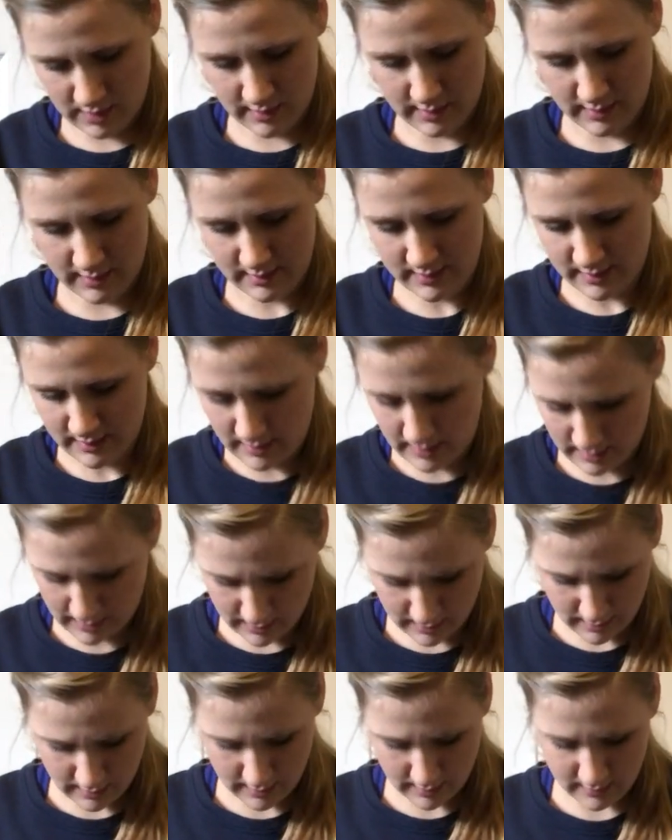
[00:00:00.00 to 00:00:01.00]
This
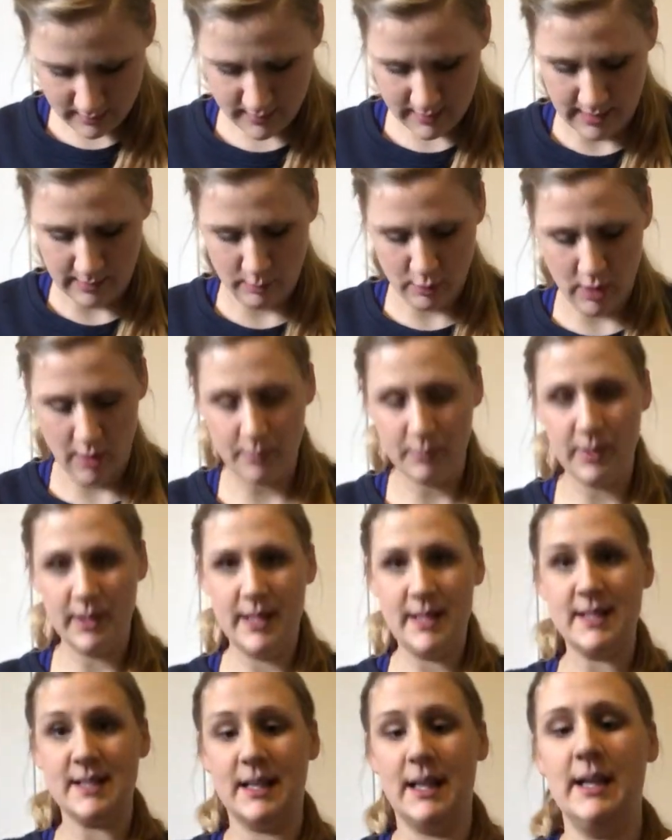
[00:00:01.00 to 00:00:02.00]
is same
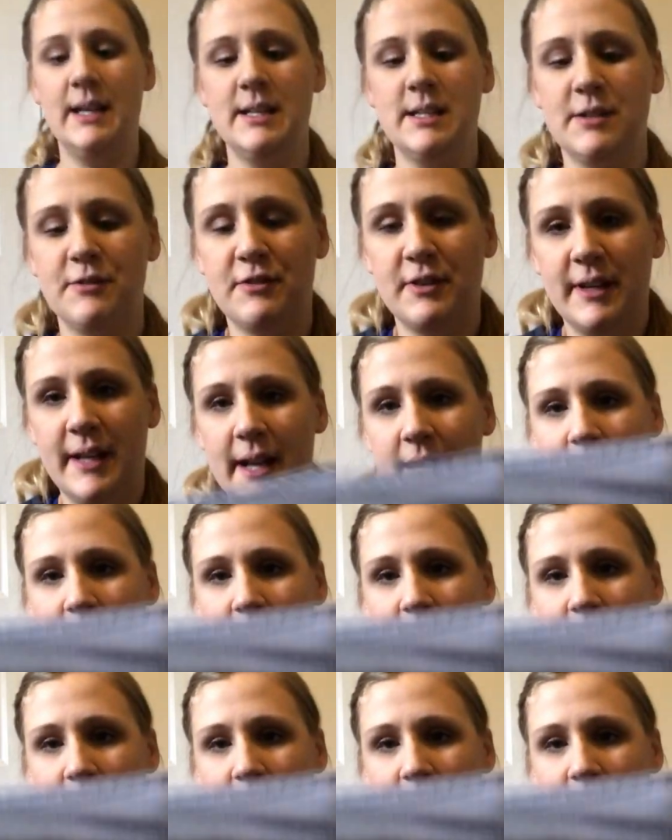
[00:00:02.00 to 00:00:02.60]
company, slightly different